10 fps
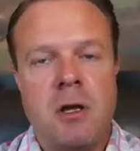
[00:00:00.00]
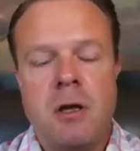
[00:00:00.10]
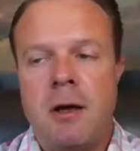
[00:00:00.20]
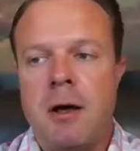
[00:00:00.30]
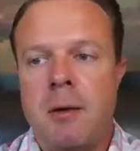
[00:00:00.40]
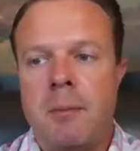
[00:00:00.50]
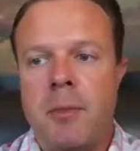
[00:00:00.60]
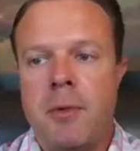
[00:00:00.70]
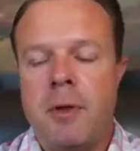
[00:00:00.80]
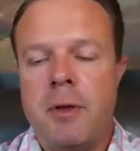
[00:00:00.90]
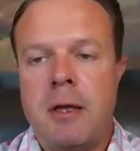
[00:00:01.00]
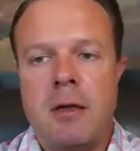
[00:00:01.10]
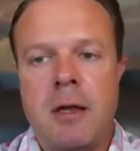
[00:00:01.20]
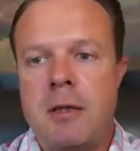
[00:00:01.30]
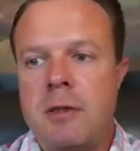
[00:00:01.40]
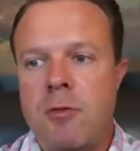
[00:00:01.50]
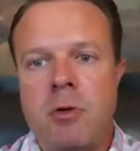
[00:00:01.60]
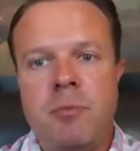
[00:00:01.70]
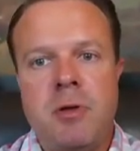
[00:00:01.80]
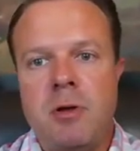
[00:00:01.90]
Um, and they
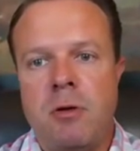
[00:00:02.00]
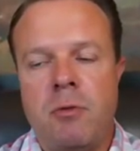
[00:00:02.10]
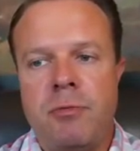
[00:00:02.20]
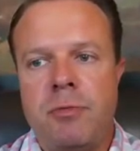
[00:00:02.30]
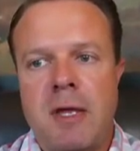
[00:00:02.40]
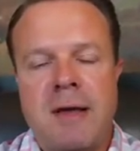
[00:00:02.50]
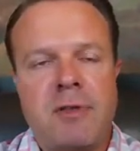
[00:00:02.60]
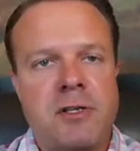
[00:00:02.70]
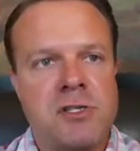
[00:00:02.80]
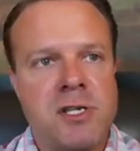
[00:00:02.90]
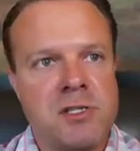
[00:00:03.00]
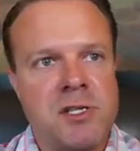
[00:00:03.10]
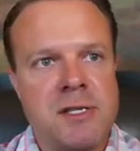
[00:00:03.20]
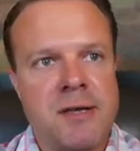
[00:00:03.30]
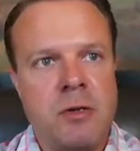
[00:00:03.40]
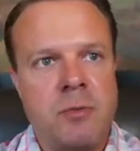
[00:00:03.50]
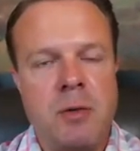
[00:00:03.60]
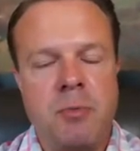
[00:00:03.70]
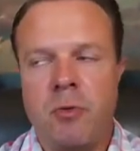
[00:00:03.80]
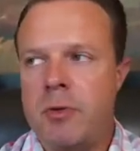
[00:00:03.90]
would, they'd have like 60, 70
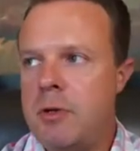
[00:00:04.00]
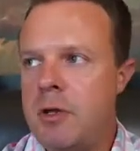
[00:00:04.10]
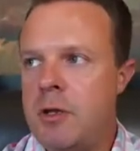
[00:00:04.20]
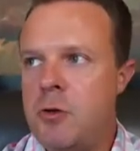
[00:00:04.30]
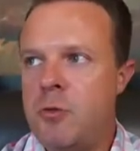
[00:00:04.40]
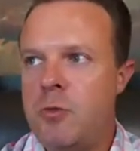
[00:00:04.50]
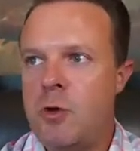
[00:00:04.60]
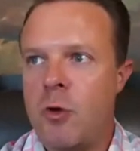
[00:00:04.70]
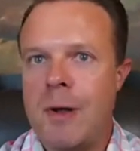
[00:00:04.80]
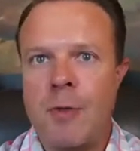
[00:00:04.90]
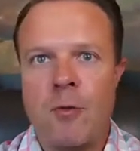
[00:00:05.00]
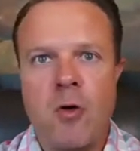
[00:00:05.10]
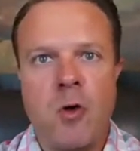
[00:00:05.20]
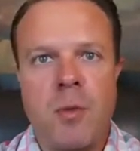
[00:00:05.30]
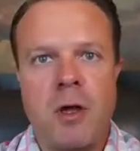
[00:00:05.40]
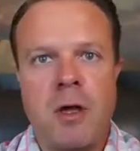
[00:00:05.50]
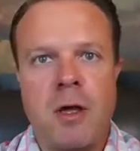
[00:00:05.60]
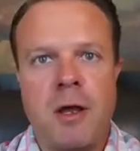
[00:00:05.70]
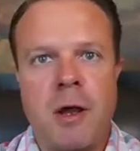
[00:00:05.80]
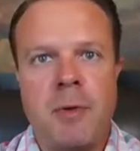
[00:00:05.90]
people, and you go around the room
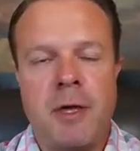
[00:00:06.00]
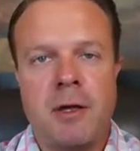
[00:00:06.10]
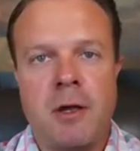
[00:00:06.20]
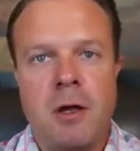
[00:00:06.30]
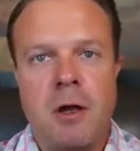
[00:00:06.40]
and I'd be like,